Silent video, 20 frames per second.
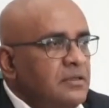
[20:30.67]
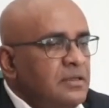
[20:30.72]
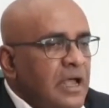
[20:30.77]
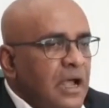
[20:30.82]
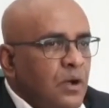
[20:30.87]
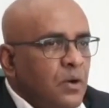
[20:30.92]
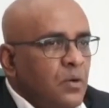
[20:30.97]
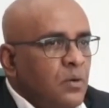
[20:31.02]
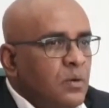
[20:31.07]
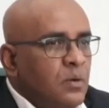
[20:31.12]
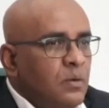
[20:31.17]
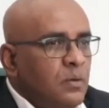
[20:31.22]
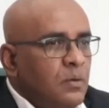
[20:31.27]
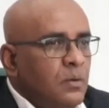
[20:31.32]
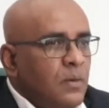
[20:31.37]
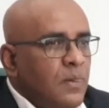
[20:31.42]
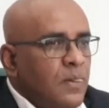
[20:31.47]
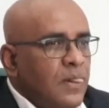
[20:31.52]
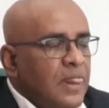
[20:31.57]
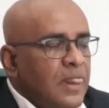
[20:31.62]
Now,
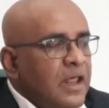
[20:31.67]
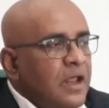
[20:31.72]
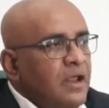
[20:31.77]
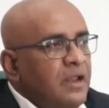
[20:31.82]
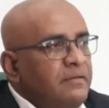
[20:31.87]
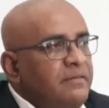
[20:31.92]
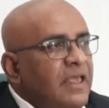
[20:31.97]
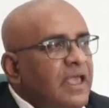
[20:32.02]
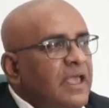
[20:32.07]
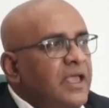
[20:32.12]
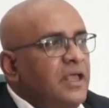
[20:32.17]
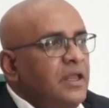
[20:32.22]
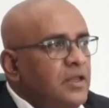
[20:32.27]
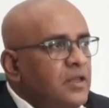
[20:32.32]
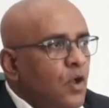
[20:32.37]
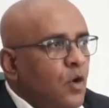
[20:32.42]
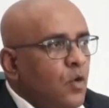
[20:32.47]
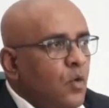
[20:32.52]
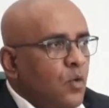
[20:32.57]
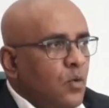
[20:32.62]
they
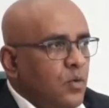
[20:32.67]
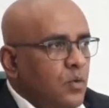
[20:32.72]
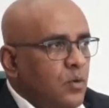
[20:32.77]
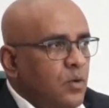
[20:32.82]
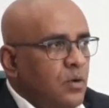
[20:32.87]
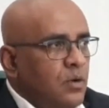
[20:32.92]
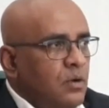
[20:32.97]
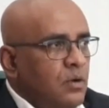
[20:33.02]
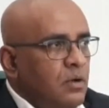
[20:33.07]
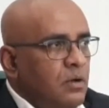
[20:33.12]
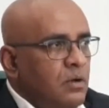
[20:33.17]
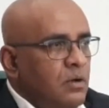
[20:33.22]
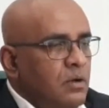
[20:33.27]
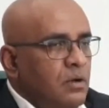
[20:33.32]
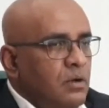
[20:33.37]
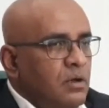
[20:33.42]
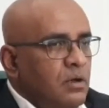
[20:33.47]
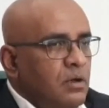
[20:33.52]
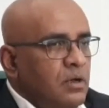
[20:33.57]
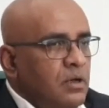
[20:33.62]
know
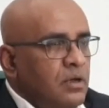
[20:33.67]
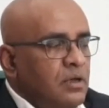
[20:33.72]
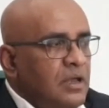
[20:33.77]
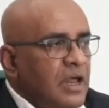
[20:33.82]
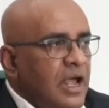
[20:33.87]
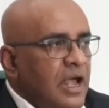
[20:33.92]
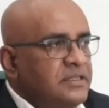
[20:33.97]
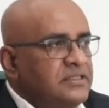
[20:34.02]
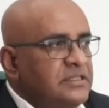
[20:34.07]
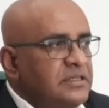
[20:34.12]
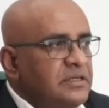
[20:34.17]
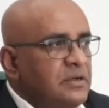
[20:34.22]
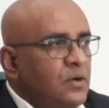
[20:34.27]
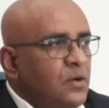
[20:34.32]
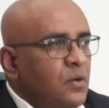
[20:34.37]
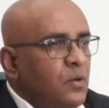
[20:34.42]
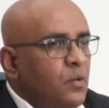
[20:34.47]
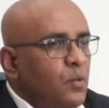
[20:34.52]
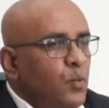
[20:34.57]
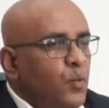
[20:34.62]
that
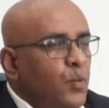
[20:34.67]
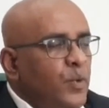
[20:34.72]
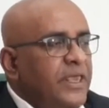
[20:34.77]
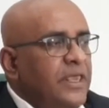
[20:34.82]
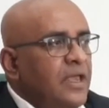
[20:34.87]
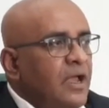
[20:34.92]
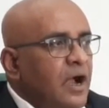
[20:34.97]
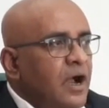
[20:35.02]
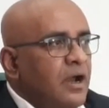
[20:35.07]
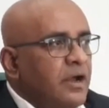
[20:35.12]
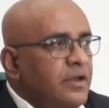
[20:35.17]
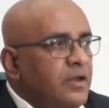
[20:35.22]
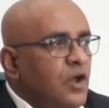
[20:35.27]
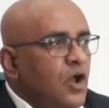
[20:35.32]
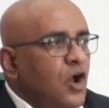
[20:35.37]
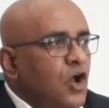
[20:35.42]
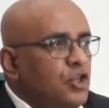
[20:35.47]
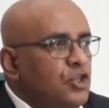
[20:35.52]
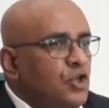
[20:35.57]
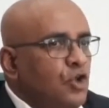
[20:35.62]
we are
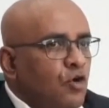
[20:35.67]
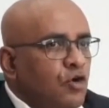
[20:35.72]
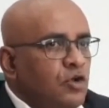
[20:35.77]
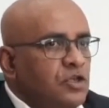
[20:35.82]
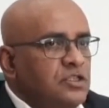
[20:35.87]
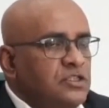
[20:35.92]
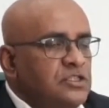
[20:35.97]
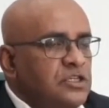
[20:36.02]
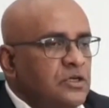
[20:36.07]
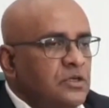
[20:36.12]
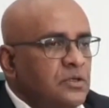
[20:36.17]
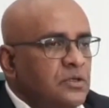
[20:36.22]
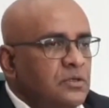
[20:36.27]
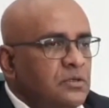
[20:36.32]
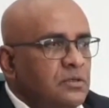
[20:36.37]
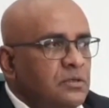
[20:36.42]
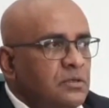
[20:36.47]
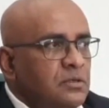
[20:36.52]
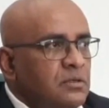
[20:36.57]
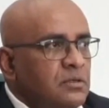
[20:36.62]
not going
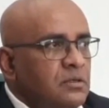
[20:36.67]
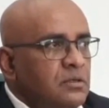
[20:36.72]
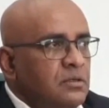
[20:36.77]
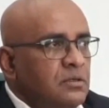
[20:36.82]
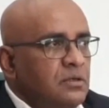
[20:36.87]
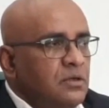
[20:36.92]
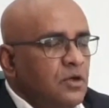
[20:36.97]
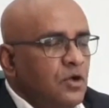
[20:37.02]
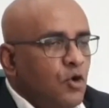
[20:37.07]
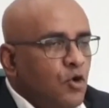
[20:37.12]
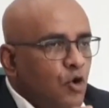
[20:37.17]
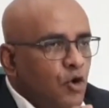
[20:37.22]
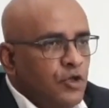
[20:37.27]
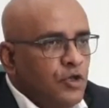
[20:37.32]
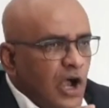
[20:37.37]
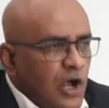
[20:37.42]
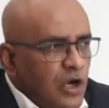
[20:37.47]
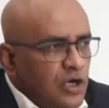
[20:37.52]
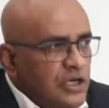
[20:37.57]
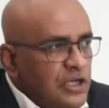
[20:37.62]
to
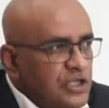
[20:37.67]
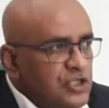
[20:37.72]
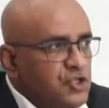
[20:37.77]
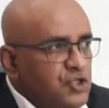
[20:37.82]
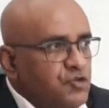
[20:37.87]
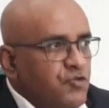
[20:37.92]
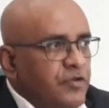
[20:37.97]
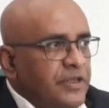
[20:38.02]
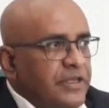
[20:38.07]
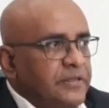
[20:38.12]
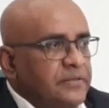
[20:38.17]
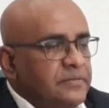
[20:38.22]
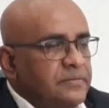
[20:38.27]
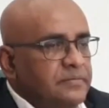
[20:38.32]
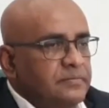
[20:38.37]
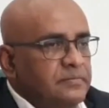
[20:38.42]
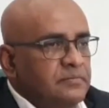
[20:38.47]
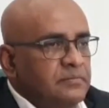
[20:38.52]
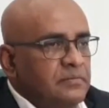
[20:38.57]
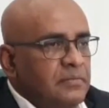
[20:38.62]
go down the street
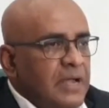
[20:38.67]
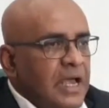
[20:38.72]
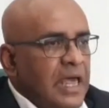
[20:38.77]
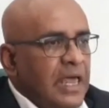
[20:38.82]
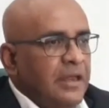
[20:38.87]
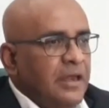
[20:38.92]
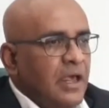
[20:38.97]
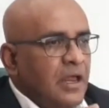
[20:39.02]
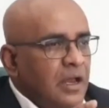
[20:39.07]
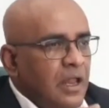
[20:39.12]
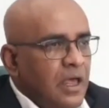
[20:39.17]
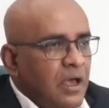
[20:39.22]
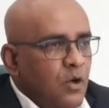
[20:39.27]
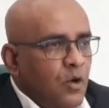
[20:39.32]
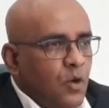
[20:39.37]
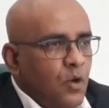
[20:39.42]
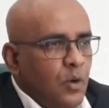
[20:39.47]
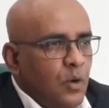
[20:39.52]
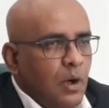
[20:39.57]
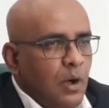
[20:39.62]
and
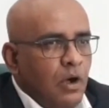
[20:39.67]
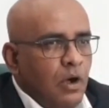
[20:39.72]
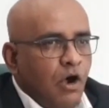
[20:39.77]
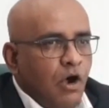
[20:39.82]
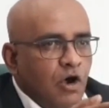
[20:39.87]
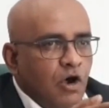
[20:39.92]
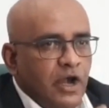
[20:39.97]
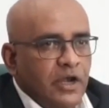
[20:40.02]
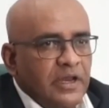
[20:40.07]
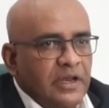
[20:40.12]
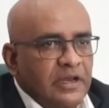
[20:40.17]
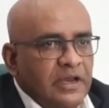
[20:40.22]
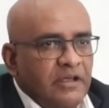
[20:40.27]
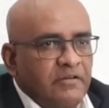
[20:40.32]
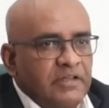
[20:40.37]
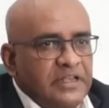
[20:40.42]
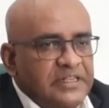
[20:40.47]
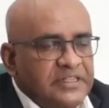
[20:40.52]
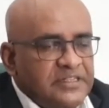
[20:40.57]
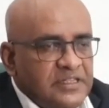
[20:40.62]
allow
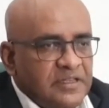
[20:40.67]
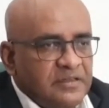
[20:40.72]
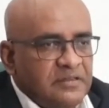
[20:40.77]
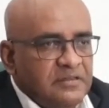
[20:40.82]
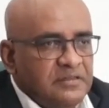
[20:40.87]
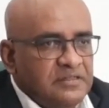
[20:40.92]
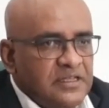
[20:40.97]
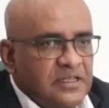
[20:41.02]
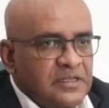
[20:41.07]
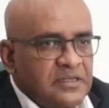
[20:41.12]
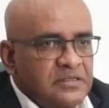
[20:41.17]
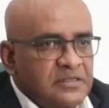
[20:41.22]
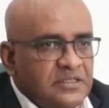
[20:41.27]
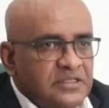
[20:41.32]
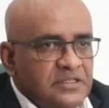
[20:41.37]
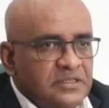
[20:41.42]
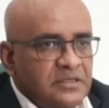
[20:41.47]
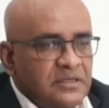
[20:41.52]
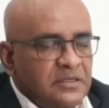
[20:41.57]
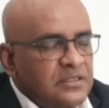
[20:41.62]
ordinary
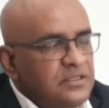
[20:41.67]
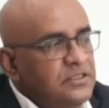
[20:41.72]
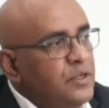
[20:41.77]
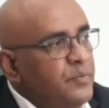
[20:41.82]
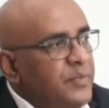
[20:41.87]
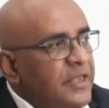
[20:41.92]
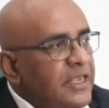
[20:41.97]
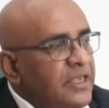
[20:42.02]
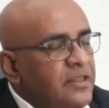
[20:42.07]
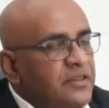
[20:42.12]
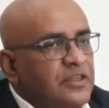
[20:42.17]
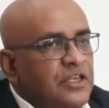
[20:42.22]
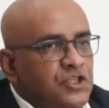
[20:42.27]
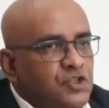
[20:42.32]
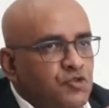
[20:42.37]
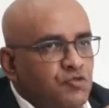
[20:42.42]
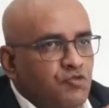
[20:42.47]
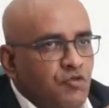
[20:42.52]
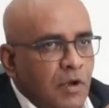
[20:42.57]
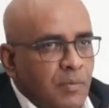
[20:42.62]
citizens to be
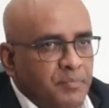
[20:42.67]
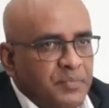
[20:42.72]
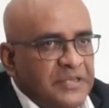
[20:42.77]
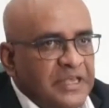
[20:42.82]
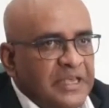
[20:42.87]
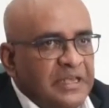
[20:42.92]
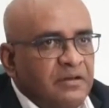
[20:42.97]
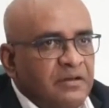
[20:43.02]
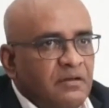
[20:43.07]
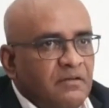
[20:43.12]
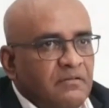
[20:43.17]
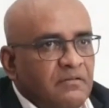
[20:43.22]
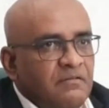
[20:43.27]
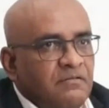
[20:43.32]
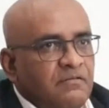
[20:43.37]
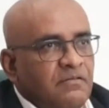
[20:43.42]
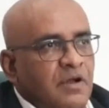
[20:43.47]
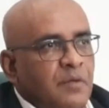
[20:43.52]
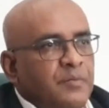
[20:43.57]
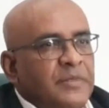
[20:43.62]
disrupted
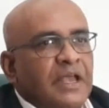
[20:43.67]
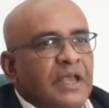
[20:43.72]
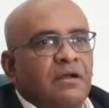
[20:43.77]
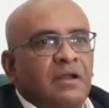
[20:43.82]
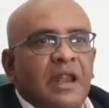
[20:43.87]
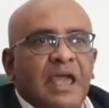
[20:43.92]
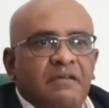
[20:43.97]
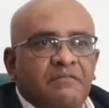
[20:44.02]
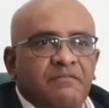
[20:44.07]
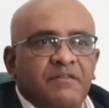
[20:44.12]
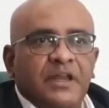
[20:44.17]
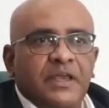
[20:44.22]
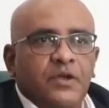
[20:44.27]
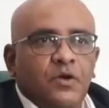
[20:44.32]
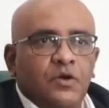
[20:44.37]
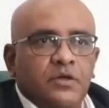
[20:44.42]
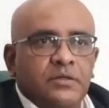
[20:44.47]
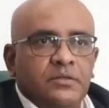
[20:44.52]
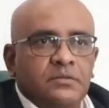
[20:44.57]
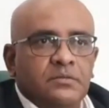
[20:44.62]
from their
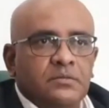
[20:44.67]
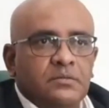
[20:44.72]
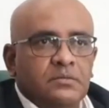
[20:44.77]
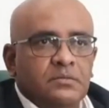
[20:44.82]
livelihood